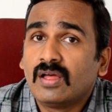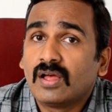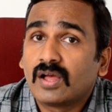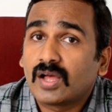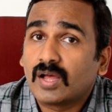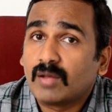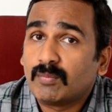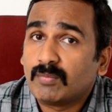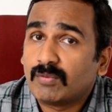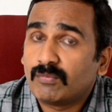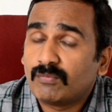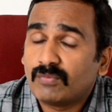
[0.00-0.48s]

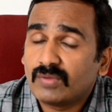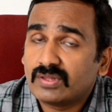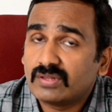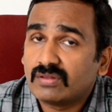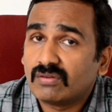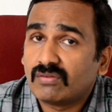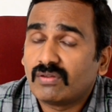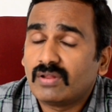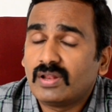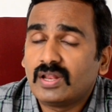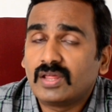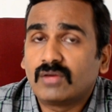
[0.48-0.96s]
come up with
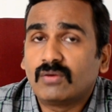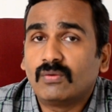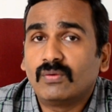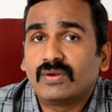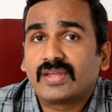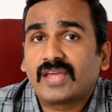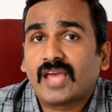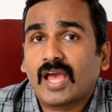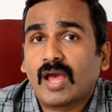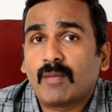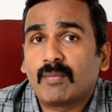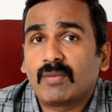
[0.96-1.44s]
really
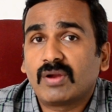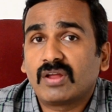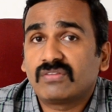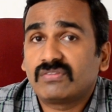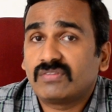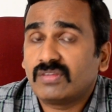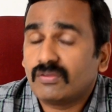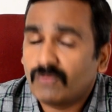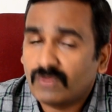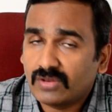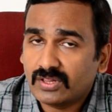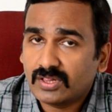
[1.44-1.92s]
good
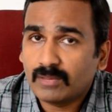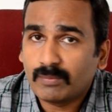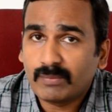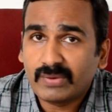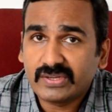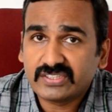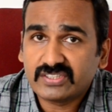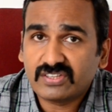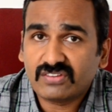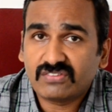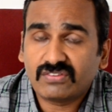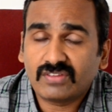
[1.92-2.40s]
cameras even in the
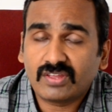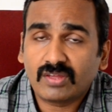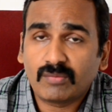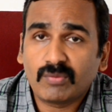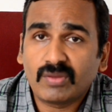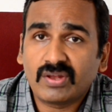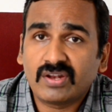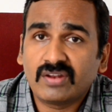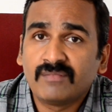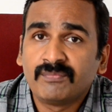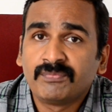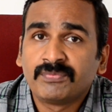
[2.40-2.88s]
budget
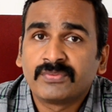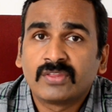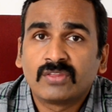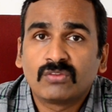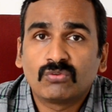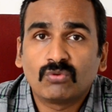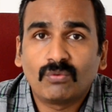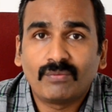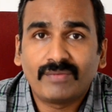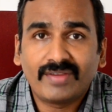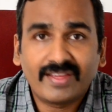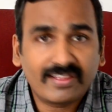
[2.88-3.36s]
segment.
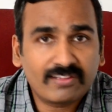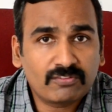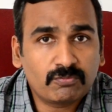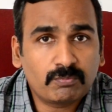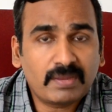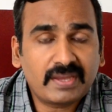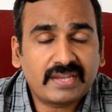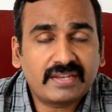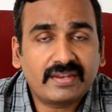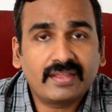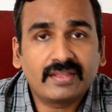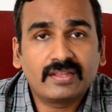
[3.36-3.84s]
So we are
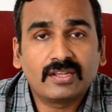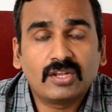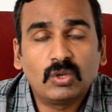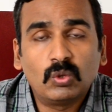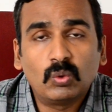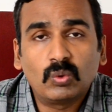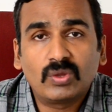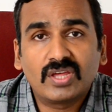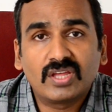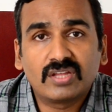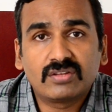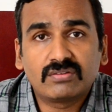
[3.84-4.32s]
expecting the
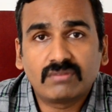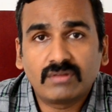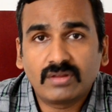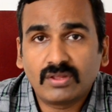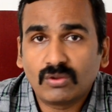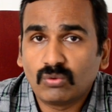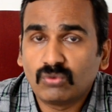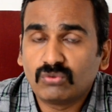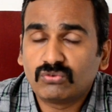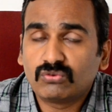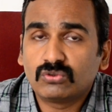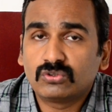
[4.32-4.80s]
Nokia
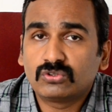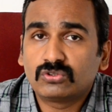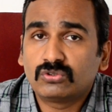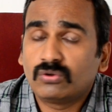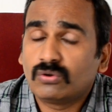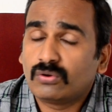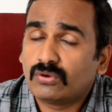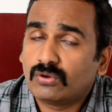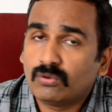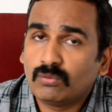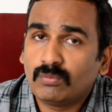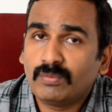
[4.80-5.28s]
3 also
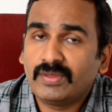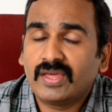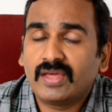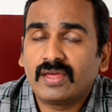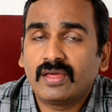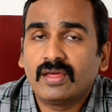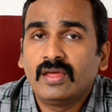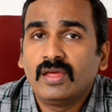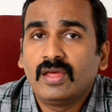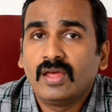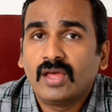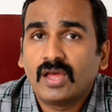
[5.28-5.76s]
to
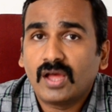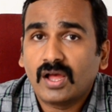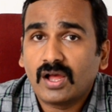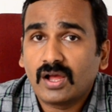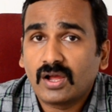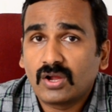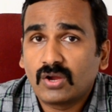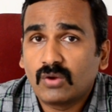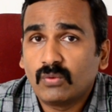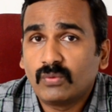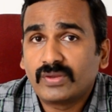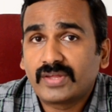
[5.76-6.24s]
be
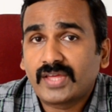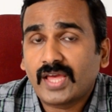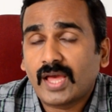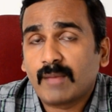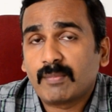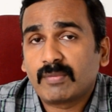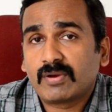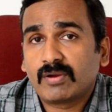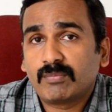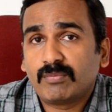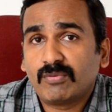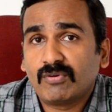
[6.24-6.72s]
a good
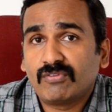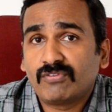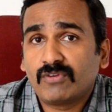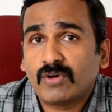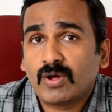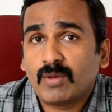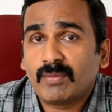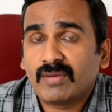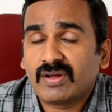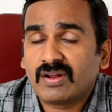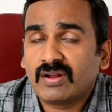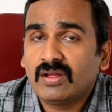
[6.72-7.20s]
camera
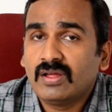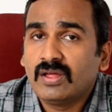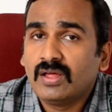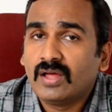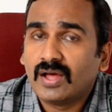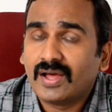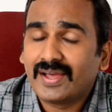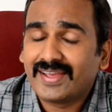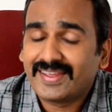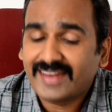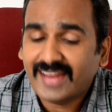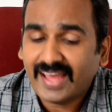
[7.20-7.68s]
performer.
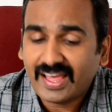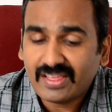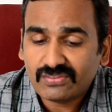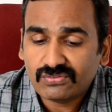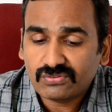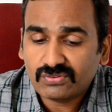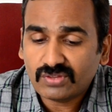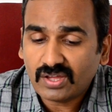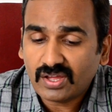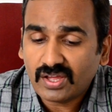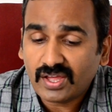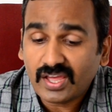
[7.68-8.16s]
It
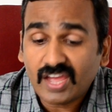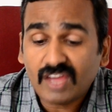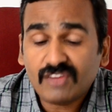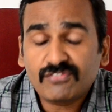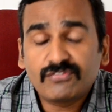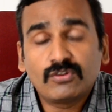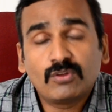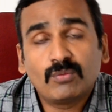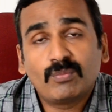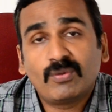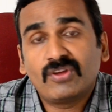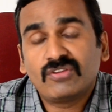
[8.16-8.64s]
has
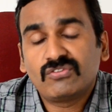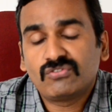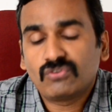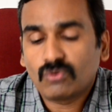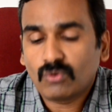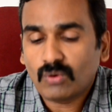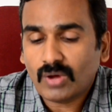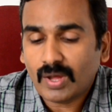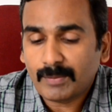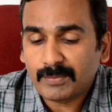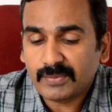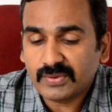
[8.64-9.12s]

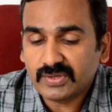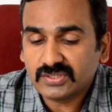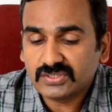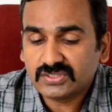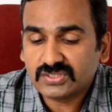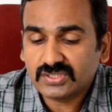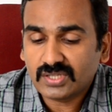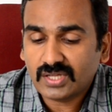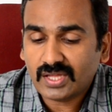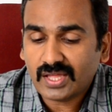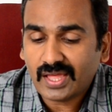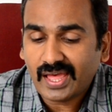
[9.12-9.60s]
f2.0
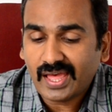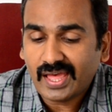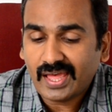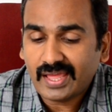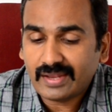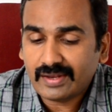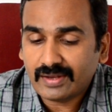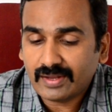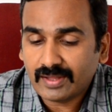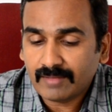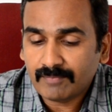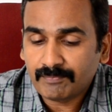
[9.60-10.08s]
aperture
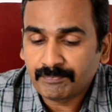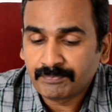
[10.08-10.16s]
and